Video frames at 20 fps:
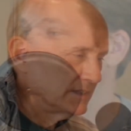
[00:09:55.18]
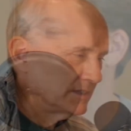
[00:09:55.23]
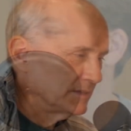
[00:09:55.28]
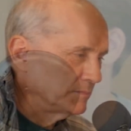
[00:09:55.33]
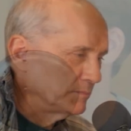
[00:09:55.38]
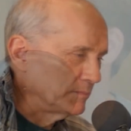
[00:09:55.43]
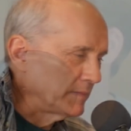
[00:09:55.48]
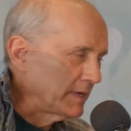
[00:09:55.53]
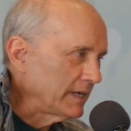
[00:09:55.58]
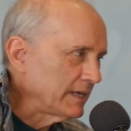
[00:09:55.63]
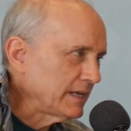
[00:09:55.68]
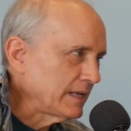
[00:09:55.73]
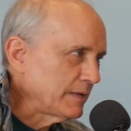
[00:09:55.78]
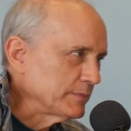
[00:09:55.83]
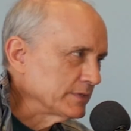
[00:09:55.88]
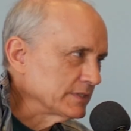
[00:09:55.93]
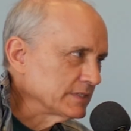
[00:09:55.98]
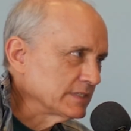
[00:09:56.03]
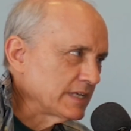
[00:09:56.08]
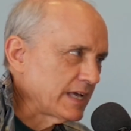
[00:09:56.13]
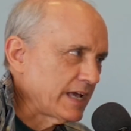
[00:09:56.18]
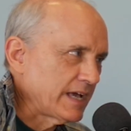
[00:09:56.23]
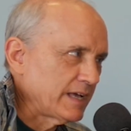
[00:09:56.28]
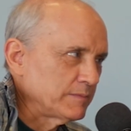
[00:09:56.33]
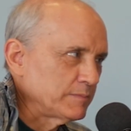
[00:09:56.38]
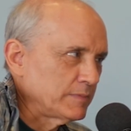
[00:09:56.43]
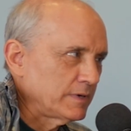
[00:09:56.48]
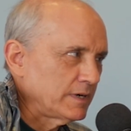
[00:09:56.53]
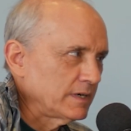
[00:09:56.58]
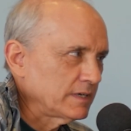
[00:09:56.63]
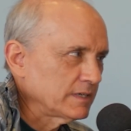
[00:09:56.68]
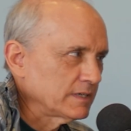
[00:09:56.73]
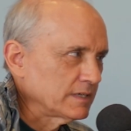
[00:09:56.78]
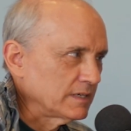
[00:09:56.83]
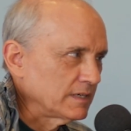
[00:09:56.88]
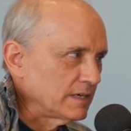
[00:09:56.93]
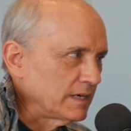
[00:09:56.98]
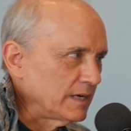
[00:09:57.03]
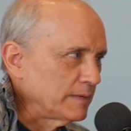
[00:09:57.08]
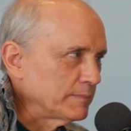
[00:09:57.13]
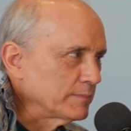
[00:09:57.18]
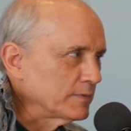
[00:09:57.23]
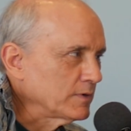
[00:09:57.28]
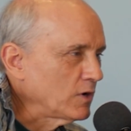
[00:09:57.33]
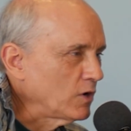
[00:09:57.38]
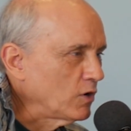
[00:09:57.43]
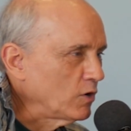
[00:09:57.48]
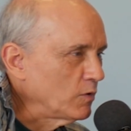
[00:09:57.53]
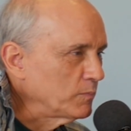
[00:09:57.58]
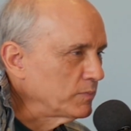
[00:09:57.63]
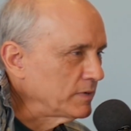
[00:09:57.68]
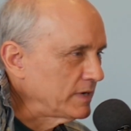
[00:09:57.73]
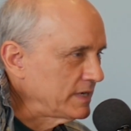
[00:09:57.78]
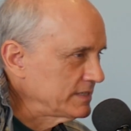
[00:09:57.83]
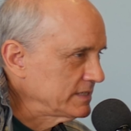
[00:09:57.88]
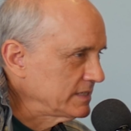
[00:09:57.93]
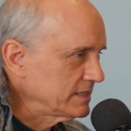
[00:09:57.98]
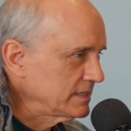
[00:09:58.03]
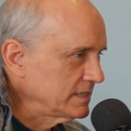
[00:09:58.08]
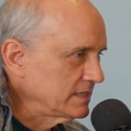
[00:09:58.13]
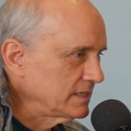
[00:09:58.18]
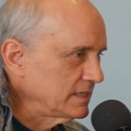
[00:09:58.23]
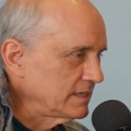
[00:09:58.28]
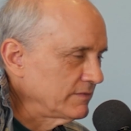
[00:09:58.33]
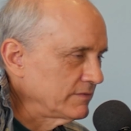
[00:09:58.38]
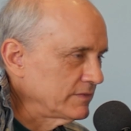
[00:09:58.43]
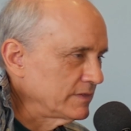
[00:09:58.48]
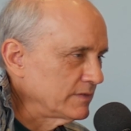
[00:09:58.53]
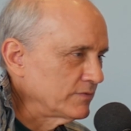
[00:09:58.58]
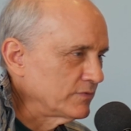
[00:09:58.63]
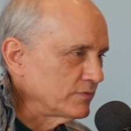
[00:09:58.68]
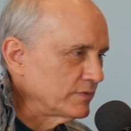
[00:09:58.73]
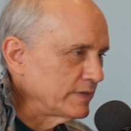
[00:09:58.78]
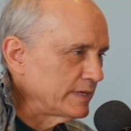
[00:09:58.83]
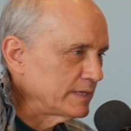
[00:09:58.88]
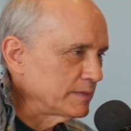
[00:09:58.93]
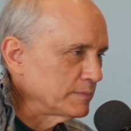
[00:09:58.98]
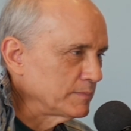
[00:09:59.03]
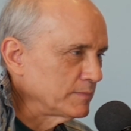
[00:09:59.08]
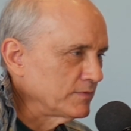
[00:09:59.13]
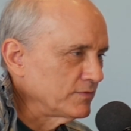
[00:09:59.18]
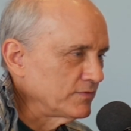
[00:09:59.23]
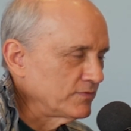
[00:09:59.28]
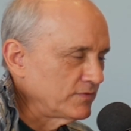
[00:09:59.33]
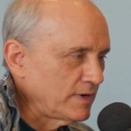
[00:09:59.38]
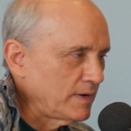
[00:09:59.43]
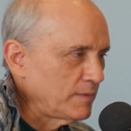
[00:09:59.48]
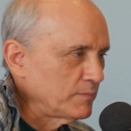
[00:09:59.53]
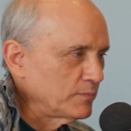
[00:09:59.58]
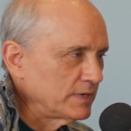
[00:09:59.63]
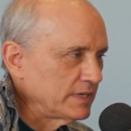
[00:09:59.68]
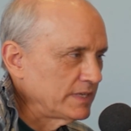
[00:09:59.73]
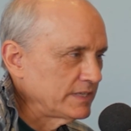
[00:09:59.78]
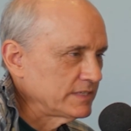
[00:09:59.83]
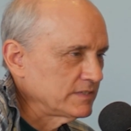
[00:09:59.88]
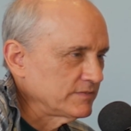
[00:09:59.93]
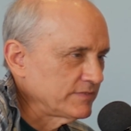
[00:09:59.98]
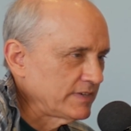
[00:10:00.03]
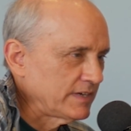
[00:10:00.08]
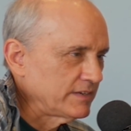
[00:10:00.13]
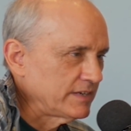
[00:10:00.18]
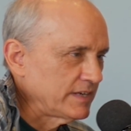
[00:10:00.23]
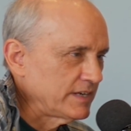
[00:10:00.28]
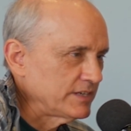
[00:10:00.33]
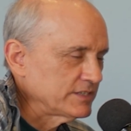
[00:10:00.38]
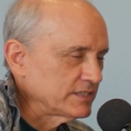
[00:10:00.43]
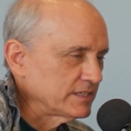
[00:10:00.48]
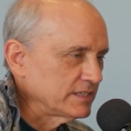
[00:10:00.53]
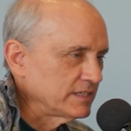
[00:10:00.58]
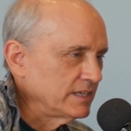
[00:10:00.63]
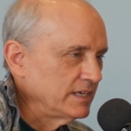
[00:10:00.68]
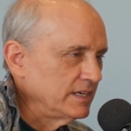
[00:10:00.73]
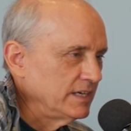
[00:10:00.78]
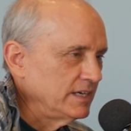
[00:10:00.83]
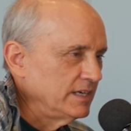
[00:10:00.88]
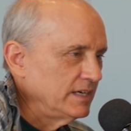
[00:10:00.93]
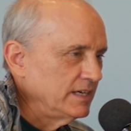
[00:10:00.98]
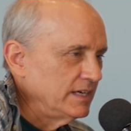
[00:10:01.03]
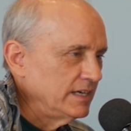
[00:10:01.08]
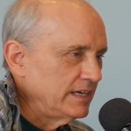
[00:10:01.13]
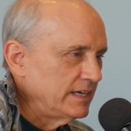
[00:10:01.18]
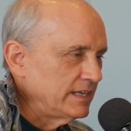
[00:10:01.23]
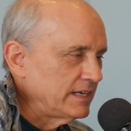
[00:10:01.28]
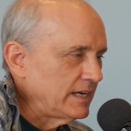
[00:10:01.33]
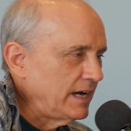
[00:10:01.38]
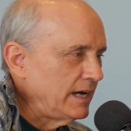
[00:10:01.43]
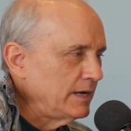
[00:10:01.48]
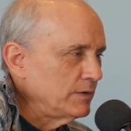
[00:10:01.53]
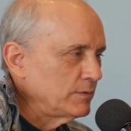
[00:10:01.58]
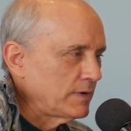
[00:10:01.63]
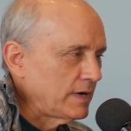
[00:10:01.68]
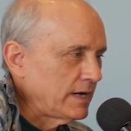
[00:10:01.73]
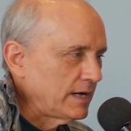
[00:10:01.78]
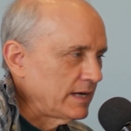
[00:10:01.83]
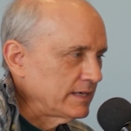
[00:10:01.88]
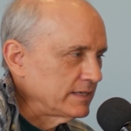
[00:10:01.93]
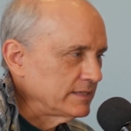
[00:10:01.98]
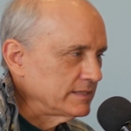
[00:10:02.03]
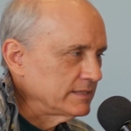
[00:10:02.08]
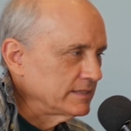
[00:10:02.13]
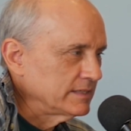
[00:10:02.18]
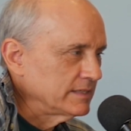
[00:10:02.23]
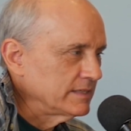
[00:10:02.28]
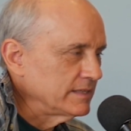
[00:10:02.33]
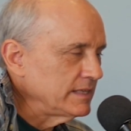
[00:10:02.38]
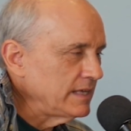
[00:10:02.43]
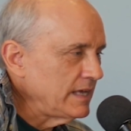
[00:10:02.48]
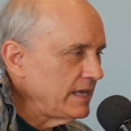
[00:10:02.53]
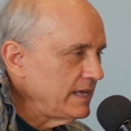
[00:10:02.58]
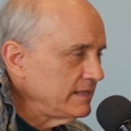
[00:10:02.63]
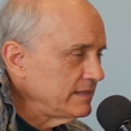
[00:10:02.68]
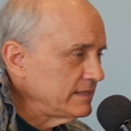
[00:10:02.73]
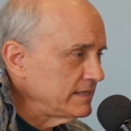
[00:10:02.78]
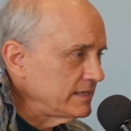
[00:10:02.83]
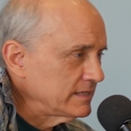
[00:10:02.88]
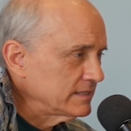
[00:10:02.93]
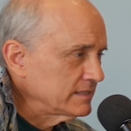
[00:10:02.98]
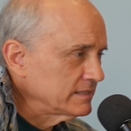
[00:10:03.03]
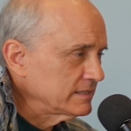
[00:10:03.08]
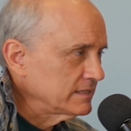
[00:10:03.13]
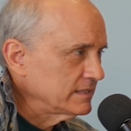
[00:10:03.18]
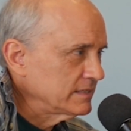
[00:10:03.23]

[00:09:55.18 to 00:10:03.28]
My name is Dan Barker. I'm co-president of the Freedom from Religion Foundation, and I ride the Atheist